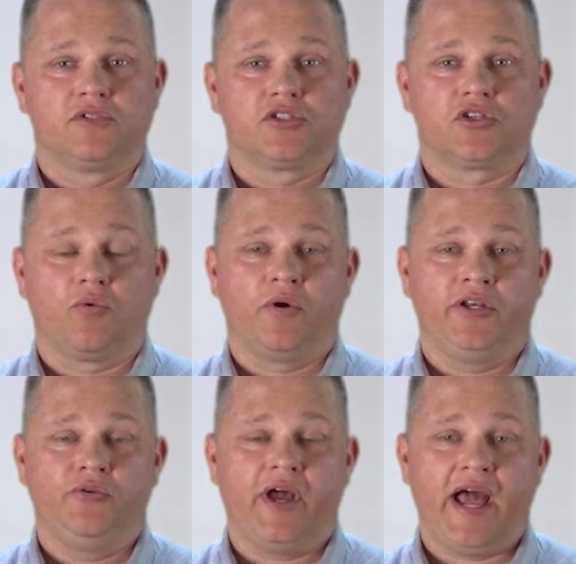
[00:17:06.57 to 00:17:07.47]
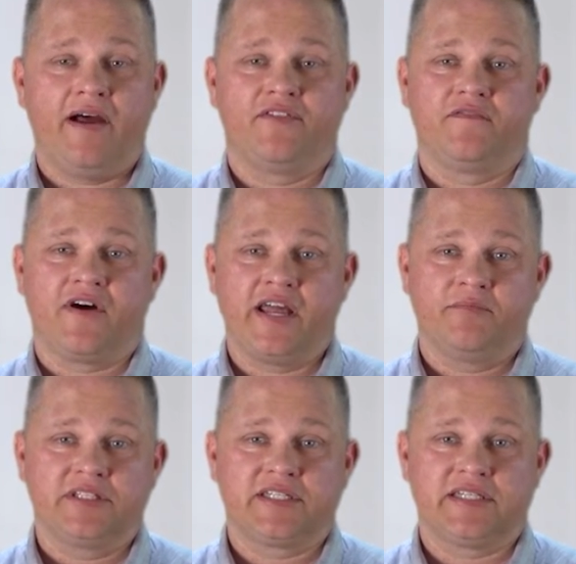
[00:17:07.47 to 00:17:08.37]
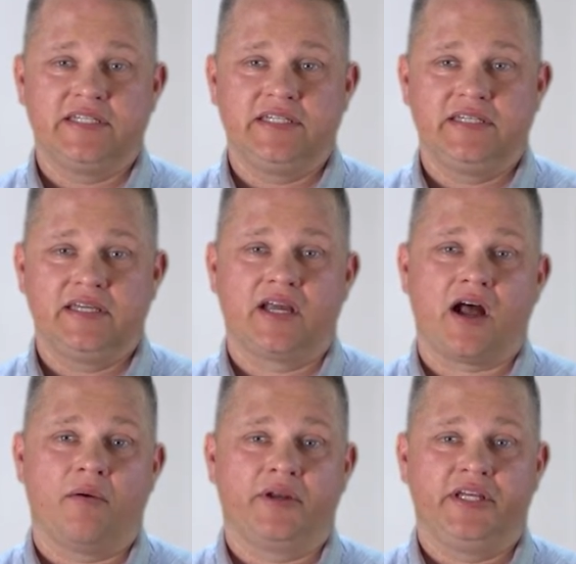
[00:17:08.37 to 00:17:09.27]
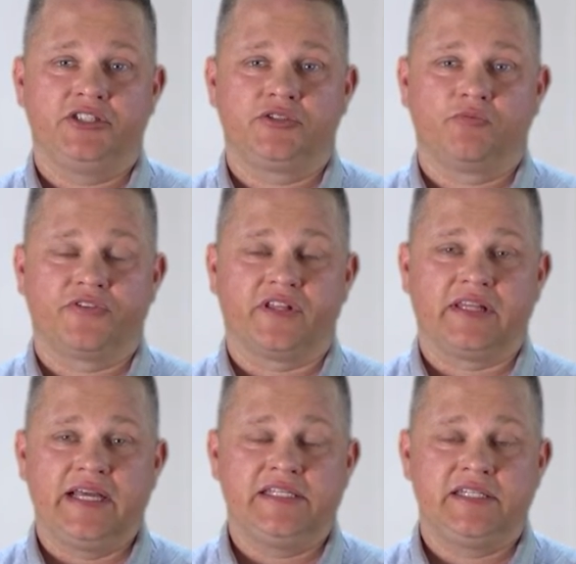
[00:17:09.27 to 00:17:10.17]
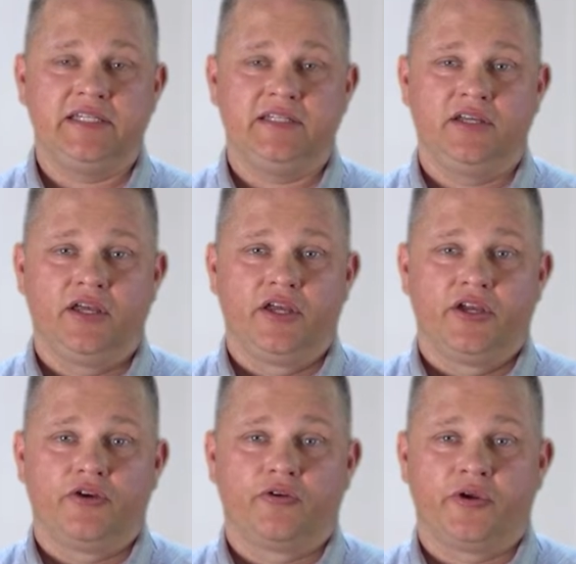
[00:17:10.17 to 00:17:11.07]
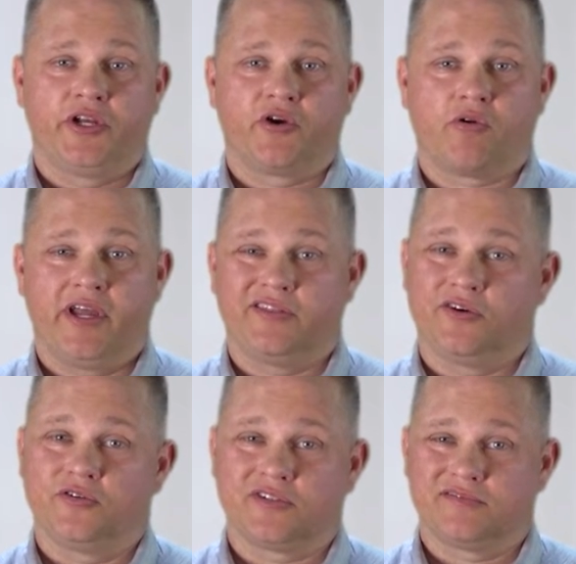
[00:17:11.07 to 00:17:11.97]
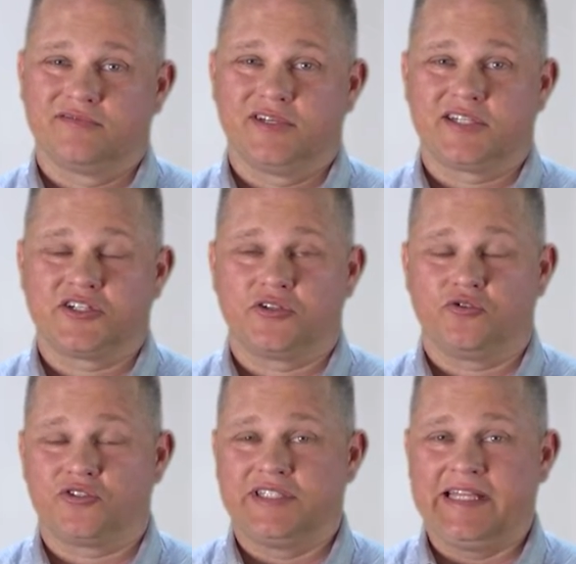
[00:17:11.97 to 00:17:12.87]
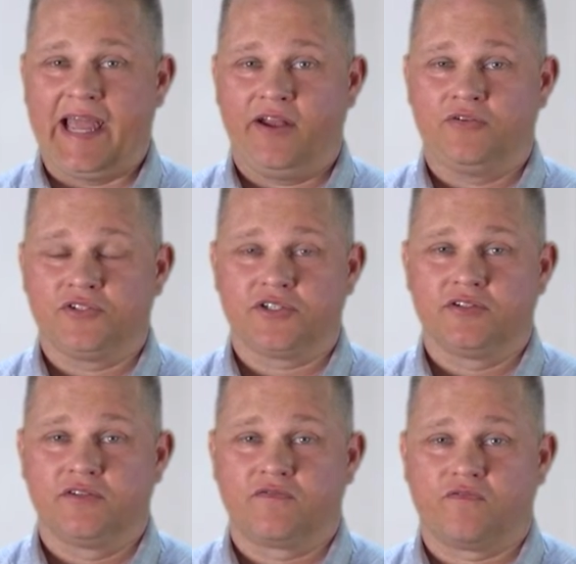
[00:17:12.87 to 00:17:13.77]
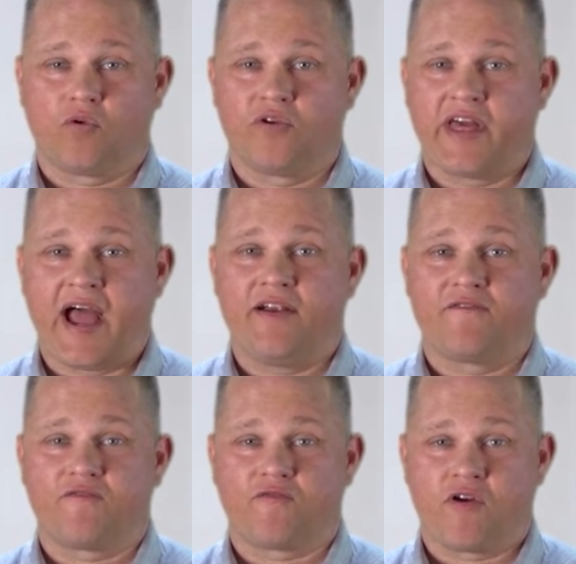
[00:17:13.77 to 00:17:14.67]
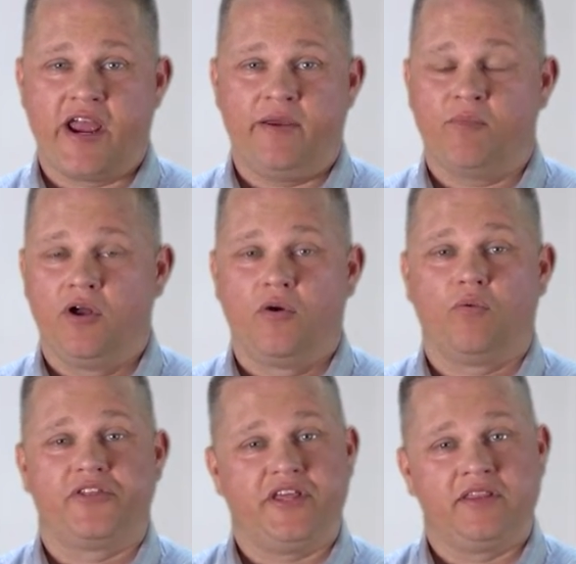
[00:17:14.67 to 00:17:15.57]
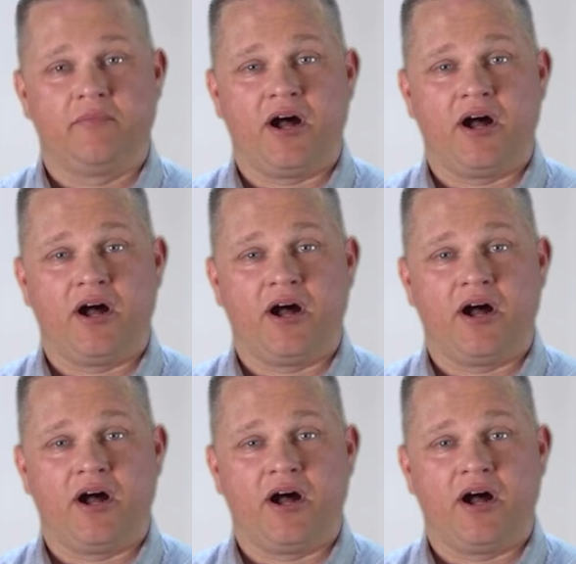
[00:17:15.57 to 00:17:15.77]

So when you have the vitamin C in combination with the lysine, you're going to create those, essentially those nails for that frame within the